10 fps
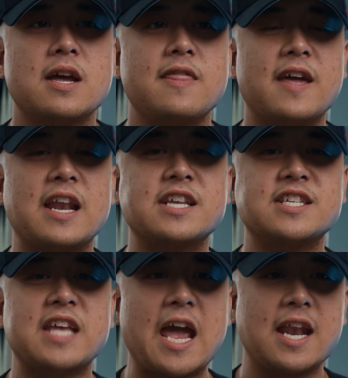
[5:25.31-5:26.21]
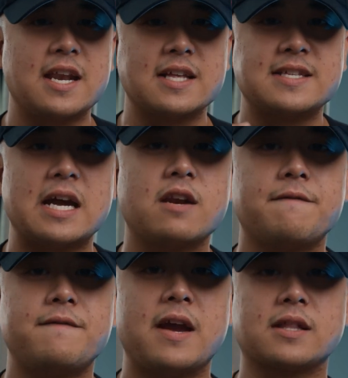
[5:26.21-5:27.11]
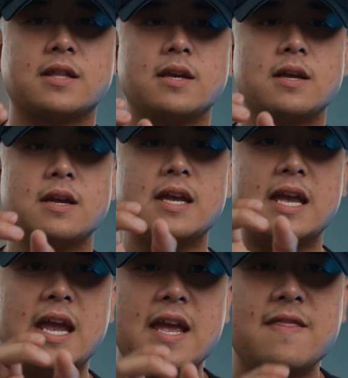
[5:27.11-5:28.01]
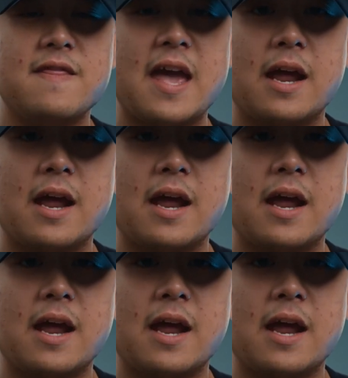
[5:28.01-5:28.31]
Then I just added a sound effect in